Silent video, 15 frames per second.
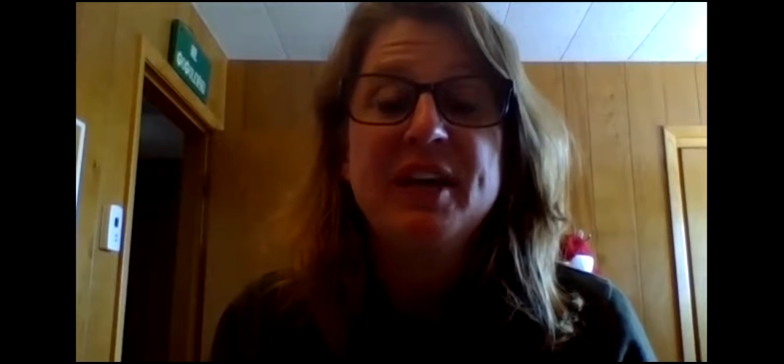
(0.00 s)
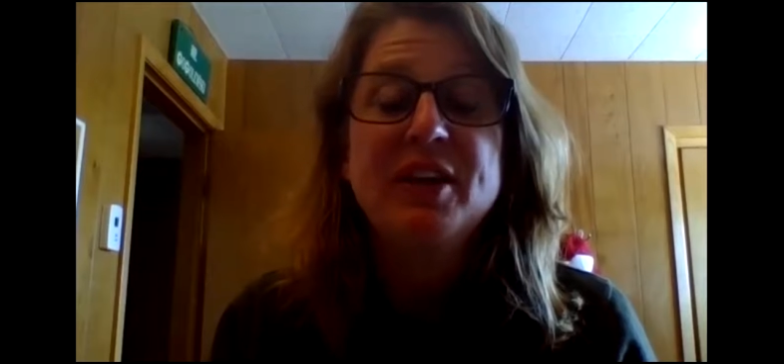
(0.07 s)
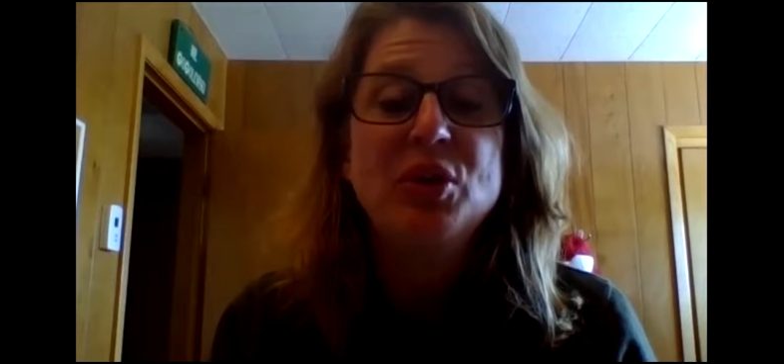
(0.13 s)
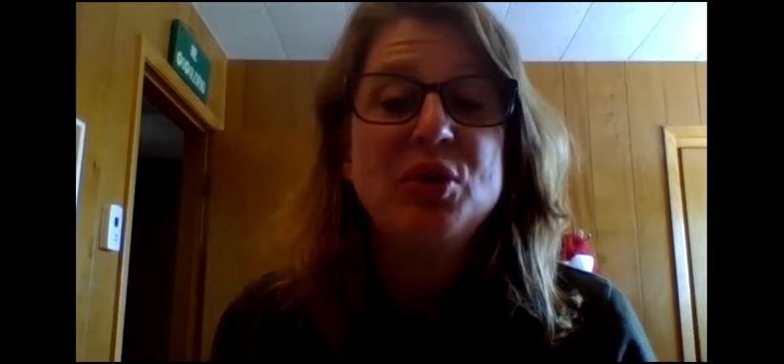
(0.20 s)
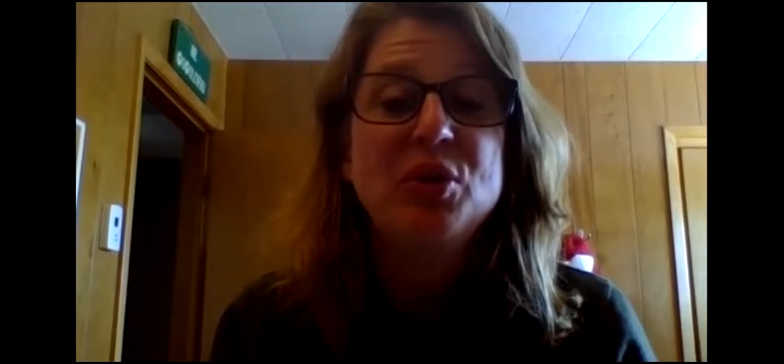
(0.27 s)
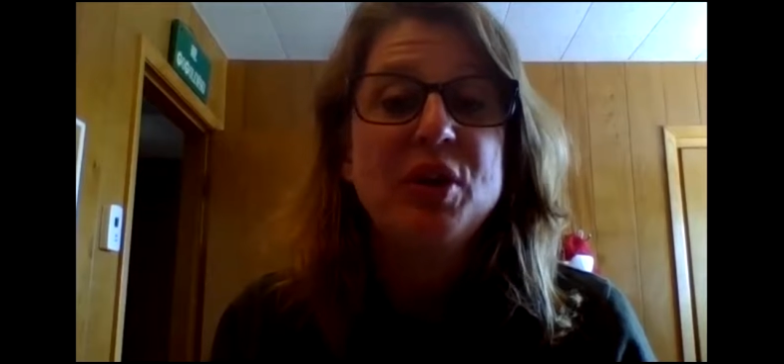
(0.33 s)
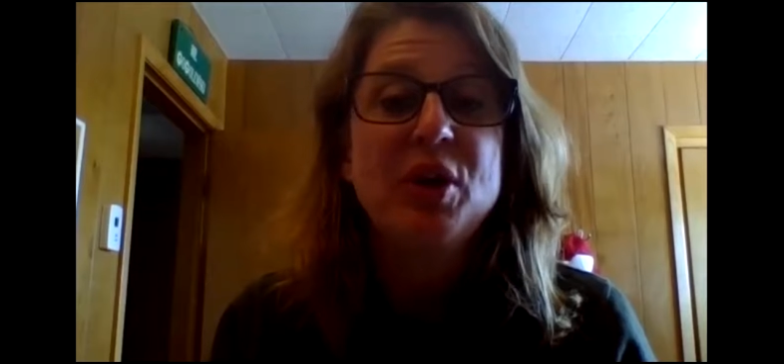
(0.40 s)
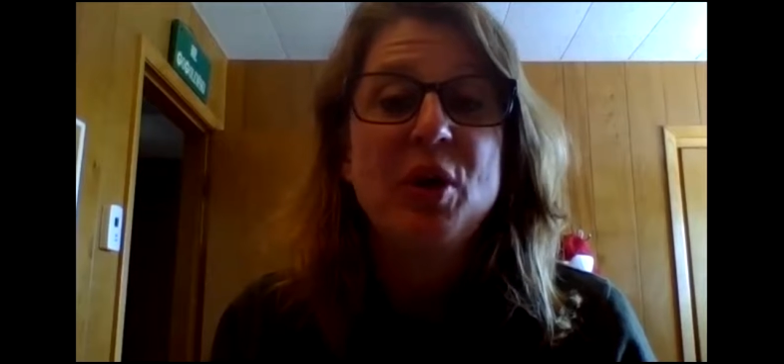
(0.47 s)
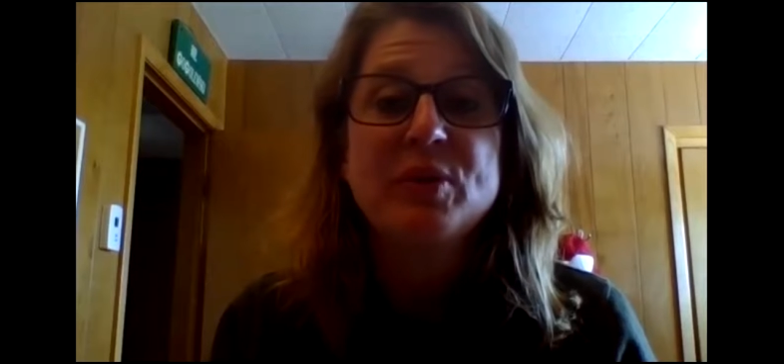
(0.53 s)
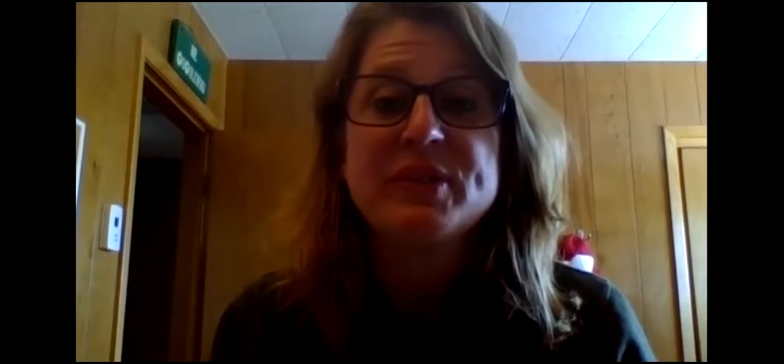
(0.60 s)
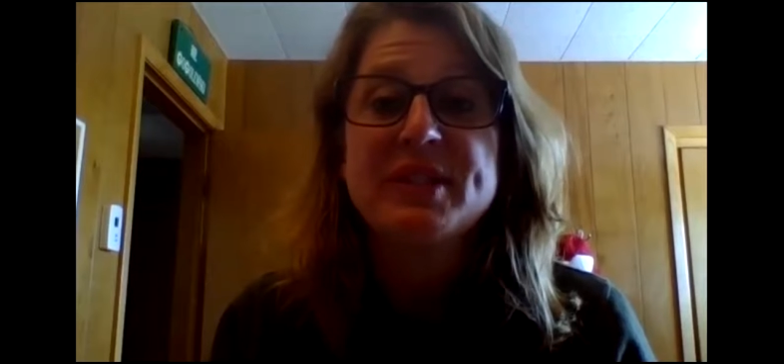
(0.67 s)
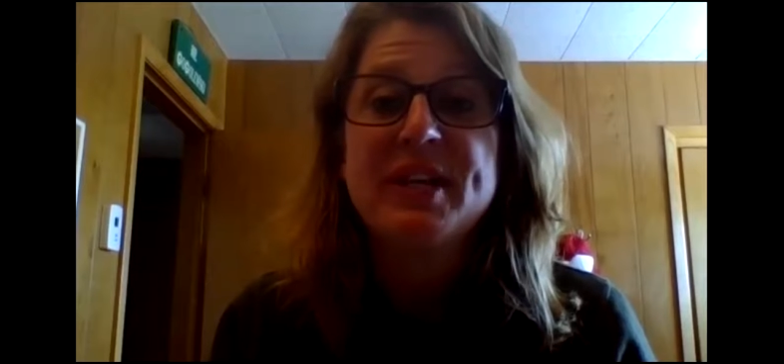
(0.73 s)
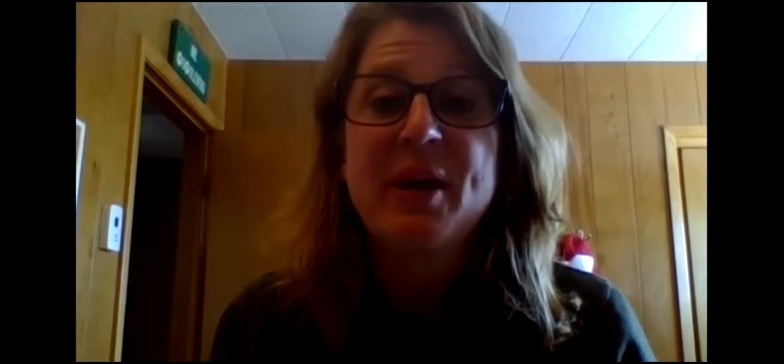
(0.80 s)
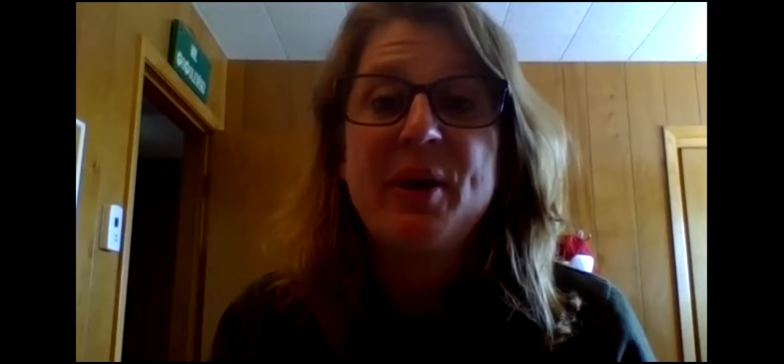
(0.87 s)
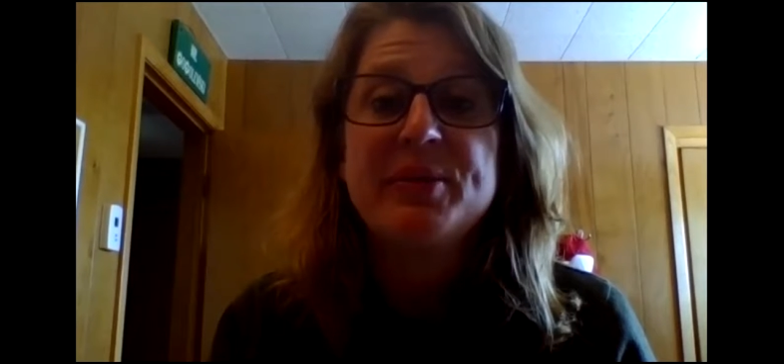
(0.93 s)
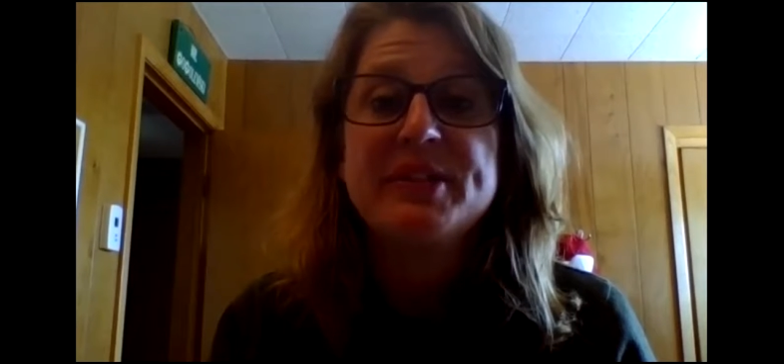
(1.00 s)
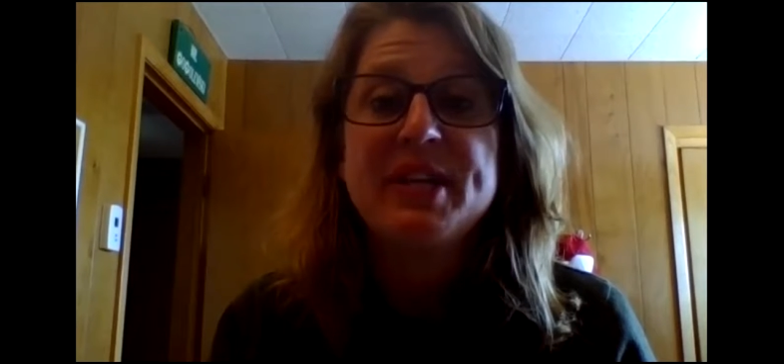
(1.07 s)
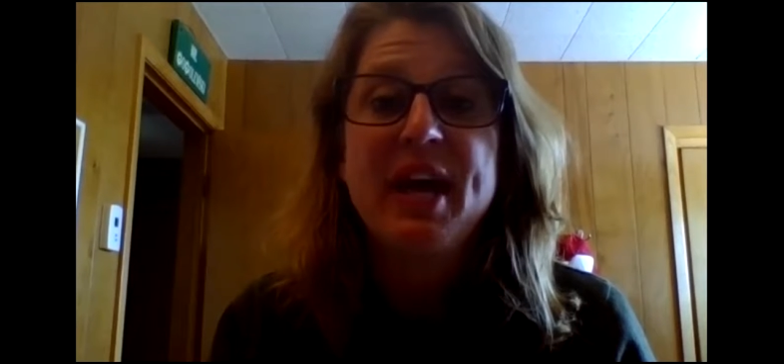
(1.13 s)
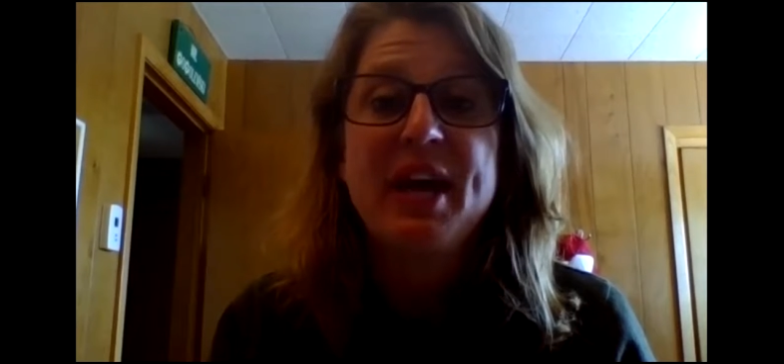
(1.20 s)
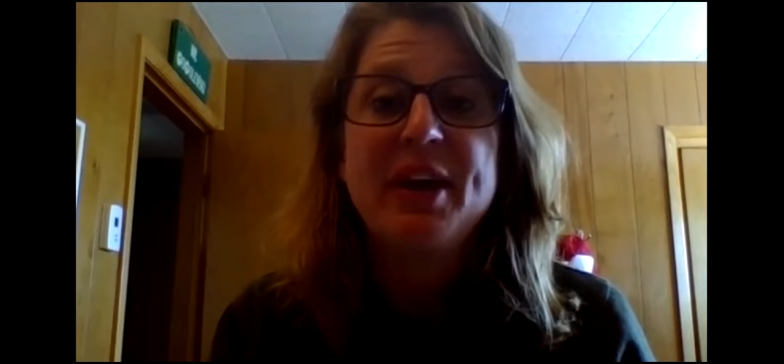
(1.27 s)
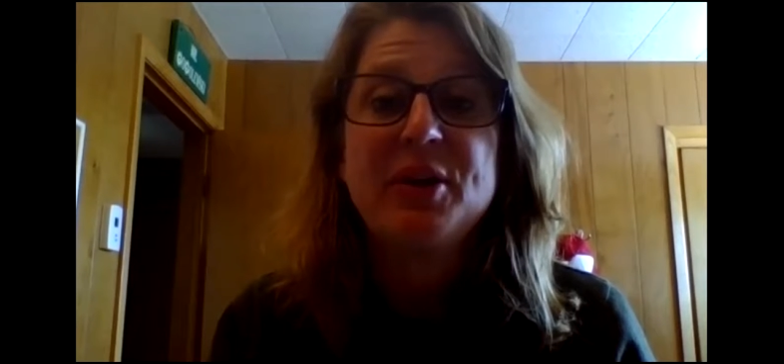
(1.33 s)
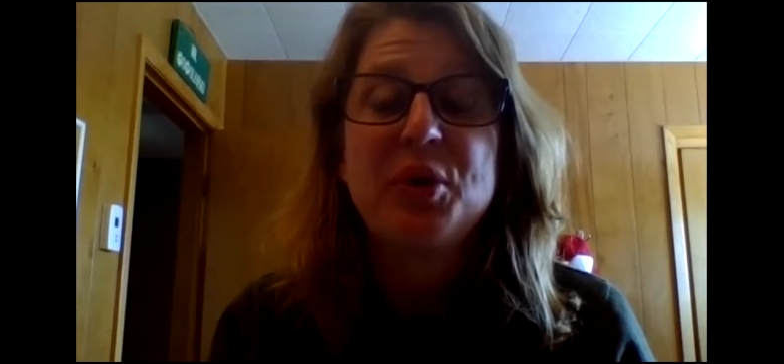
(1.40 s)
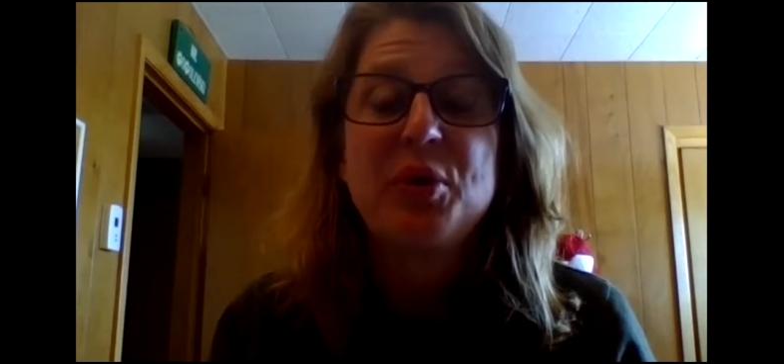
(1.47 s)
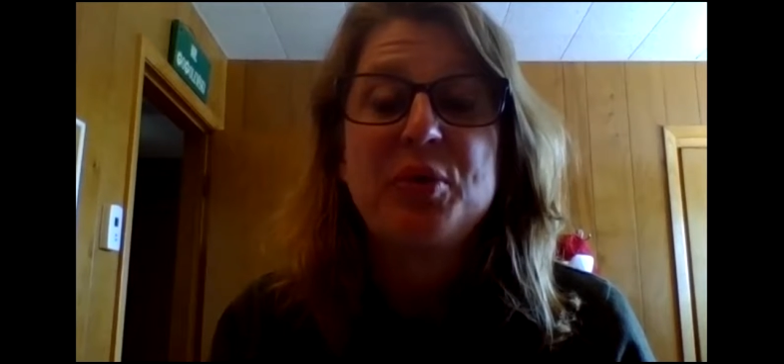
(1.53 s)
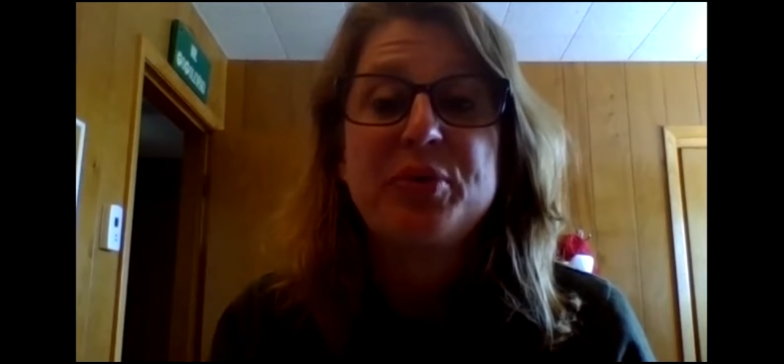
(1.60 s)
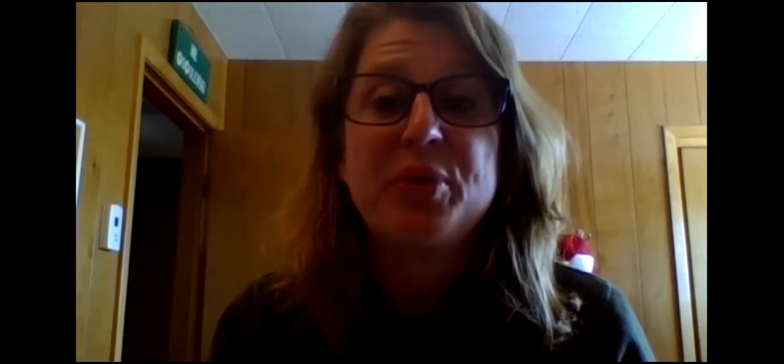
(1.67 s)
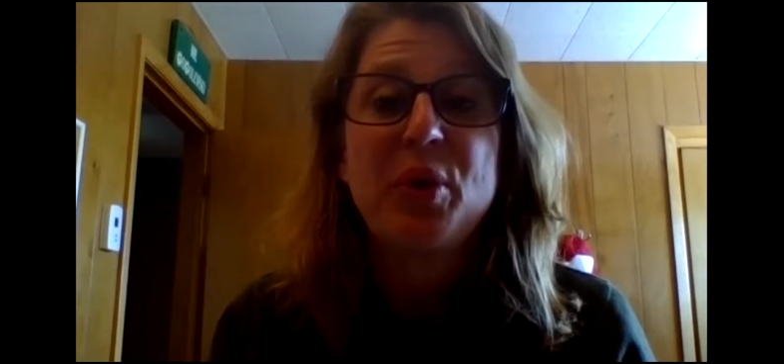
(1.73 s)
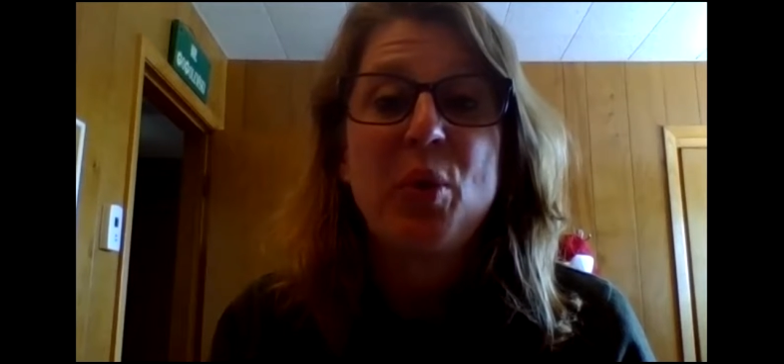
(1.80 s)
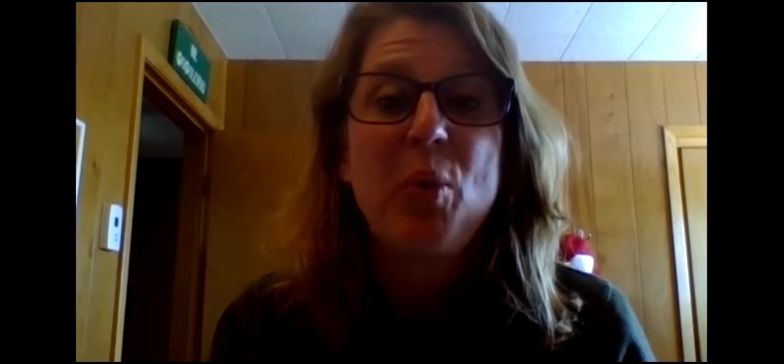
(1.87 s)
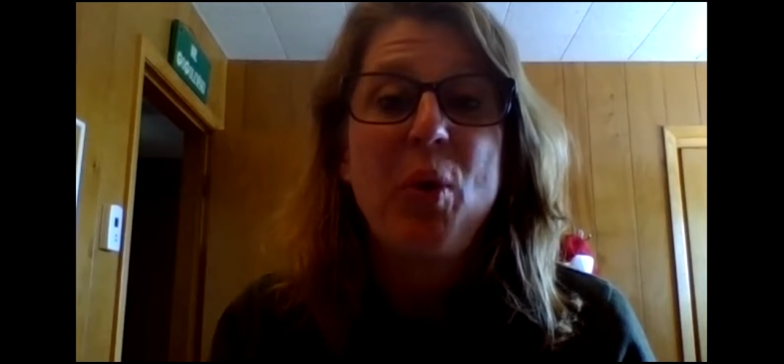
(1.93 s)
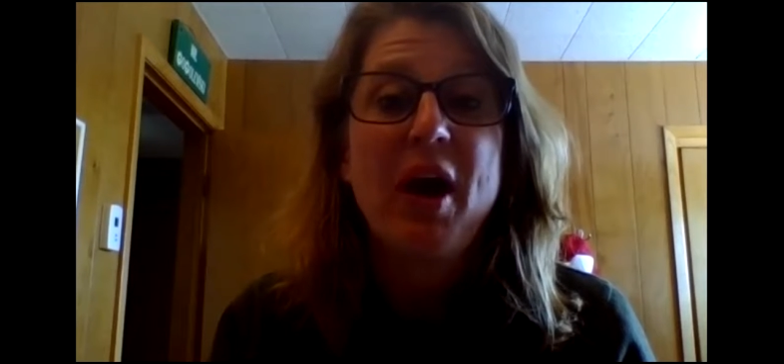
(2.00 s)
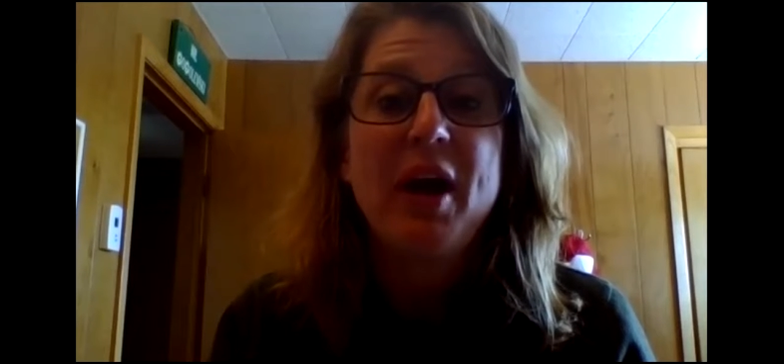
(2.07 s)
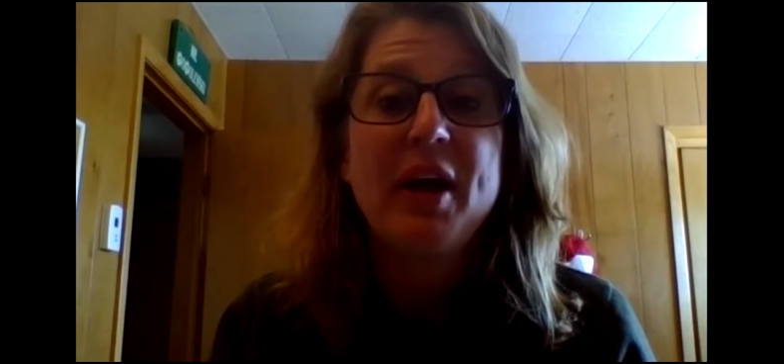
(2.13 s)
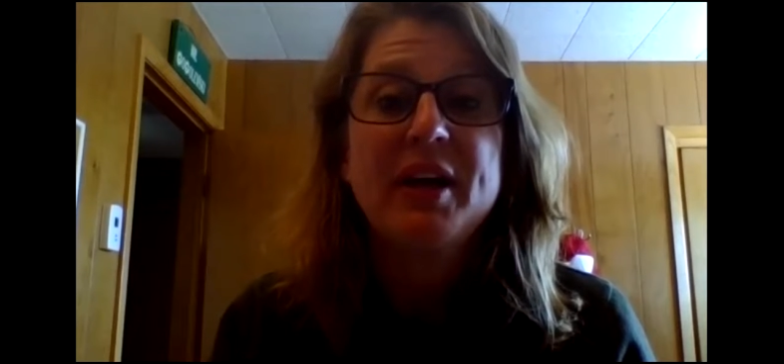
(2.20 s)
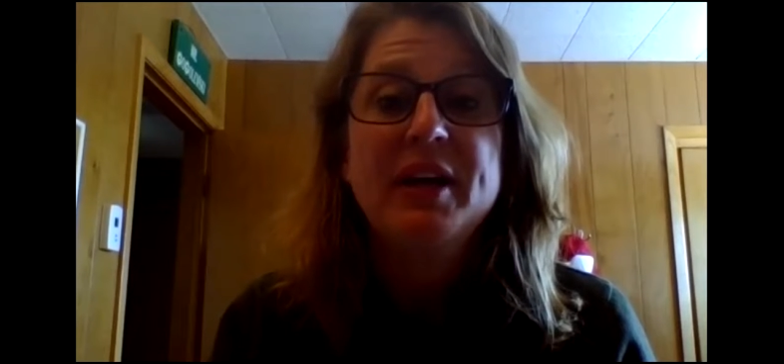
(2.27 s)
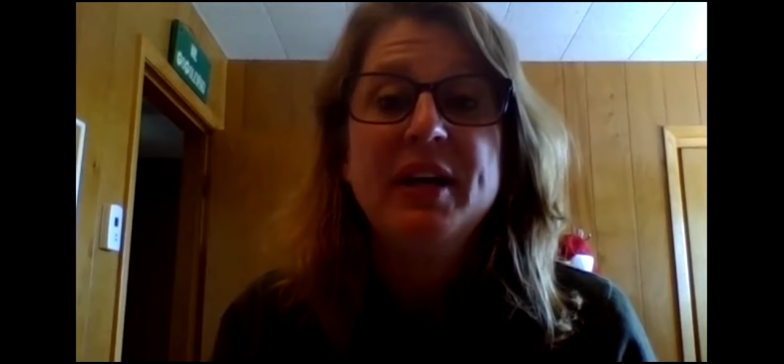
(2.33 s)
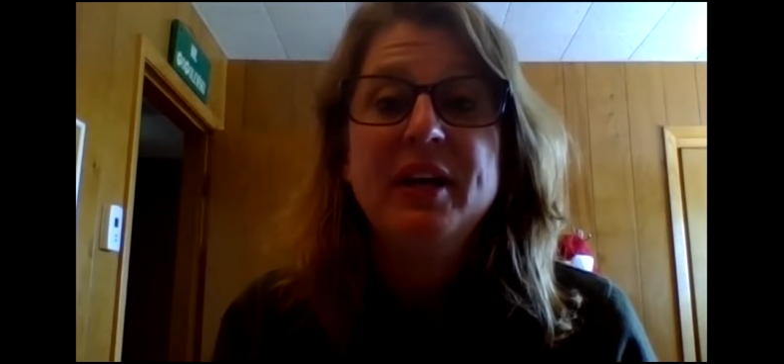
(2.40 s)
You could go sit outside or go for a walk